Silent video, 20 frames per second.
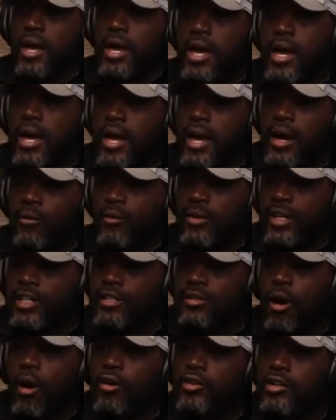And when he
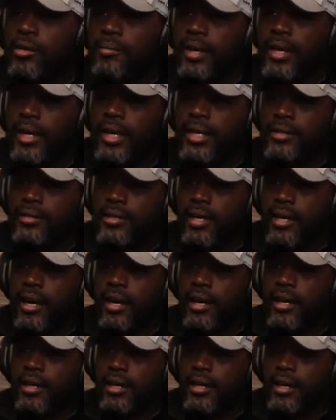talked to me, he
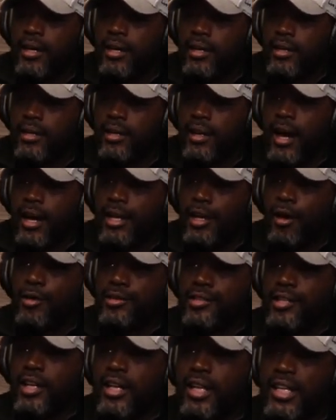said, and I know
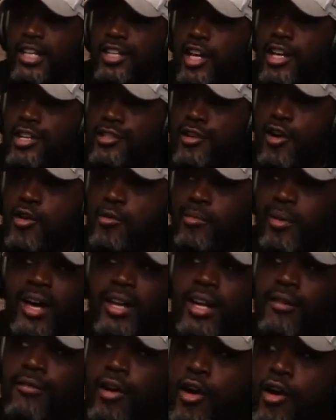it's a cliche term, but
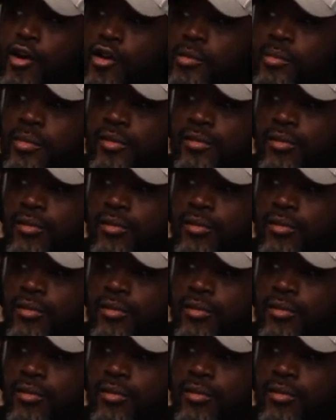I never heard it